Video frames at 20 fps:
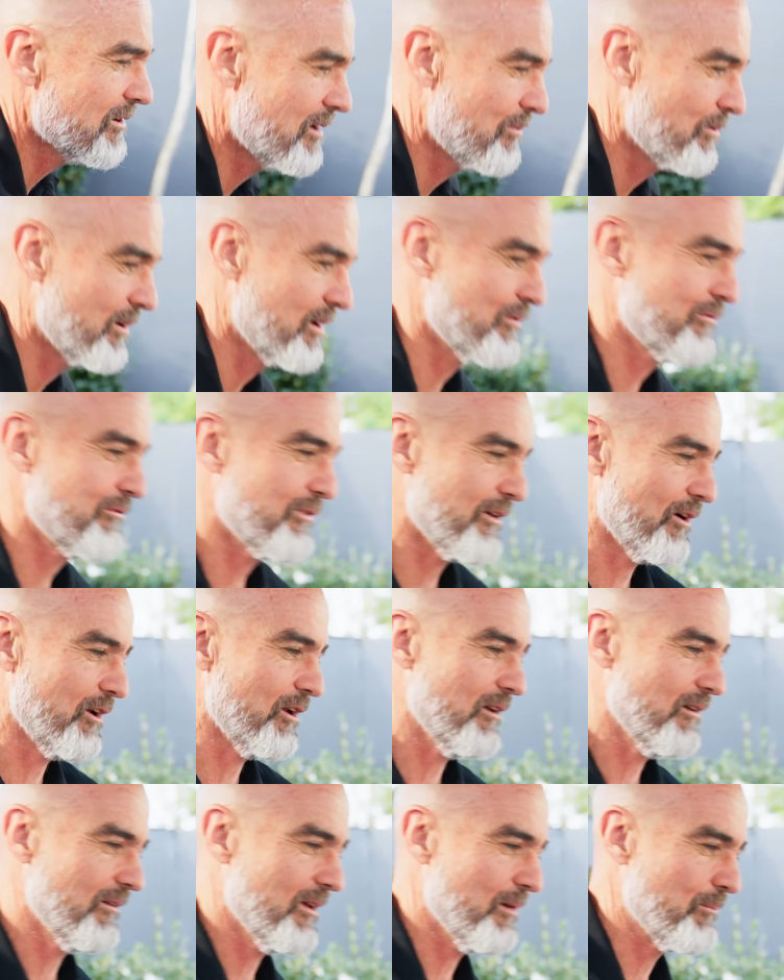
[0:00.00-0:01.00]
I'm going to
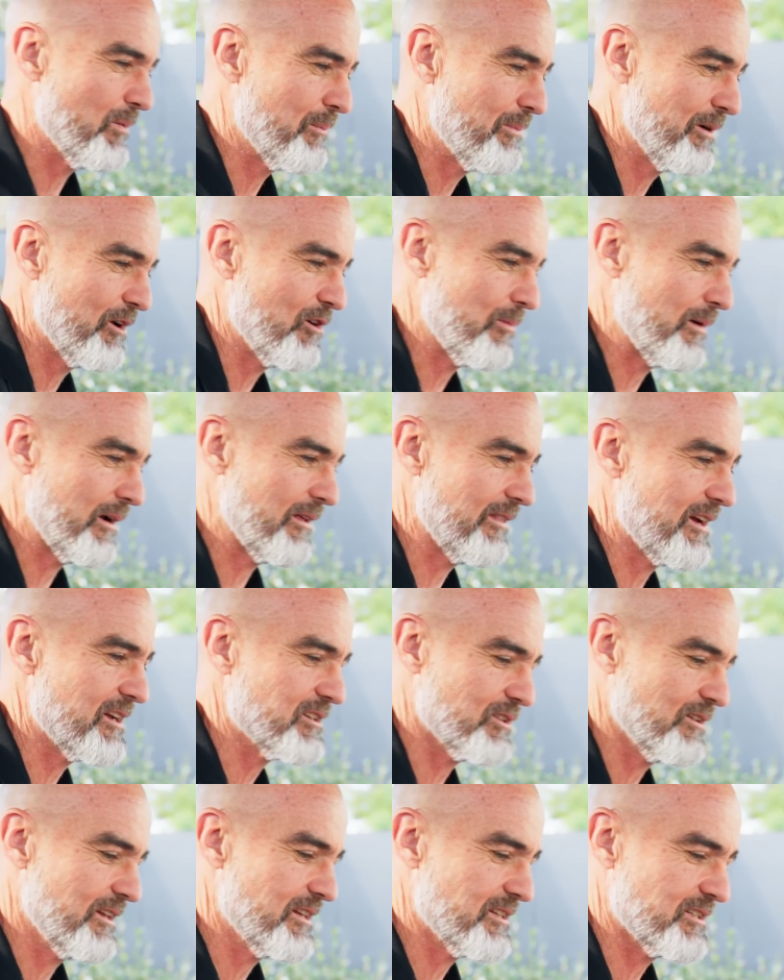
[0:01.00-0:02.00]
feel a bit better about that.
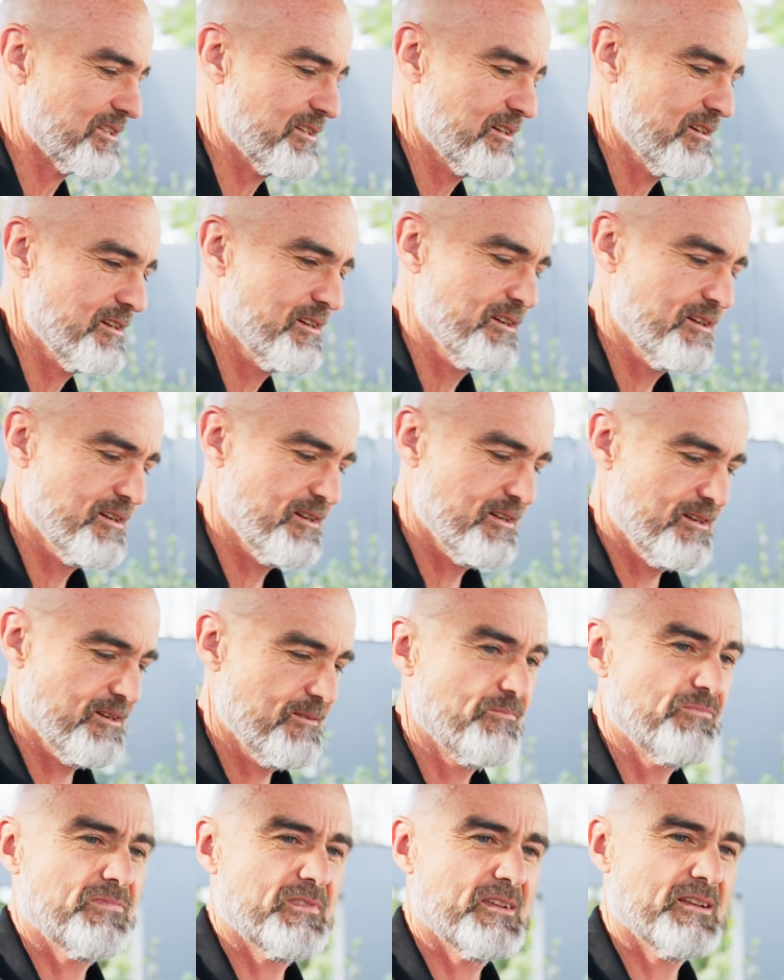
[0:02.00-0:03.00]
So let's
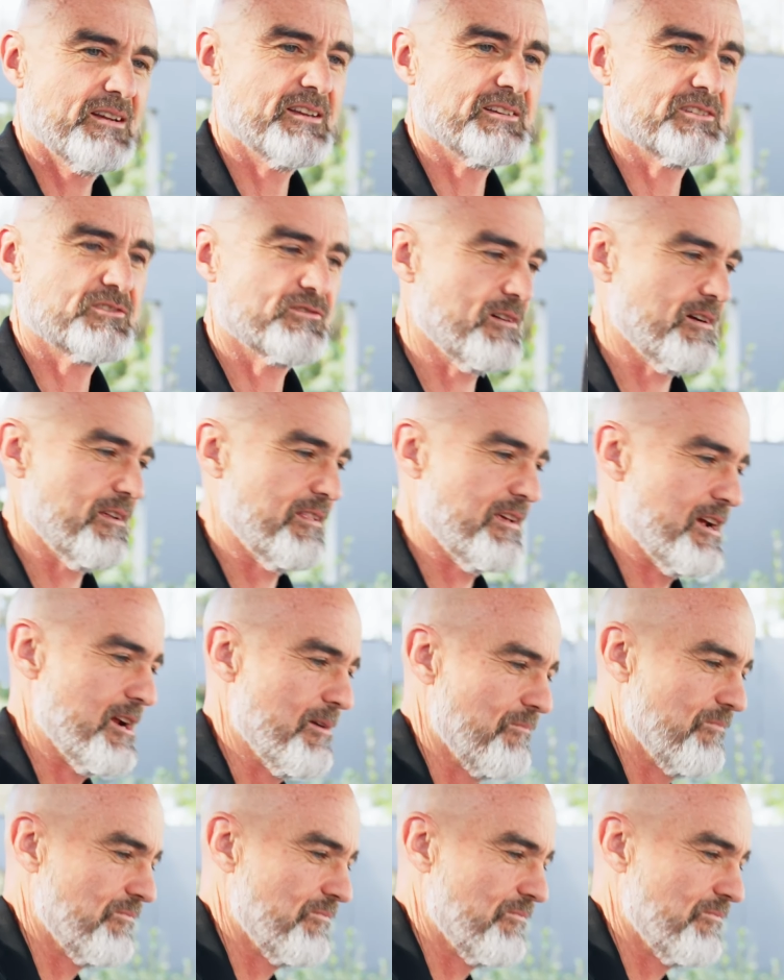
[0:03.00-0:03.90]
try that.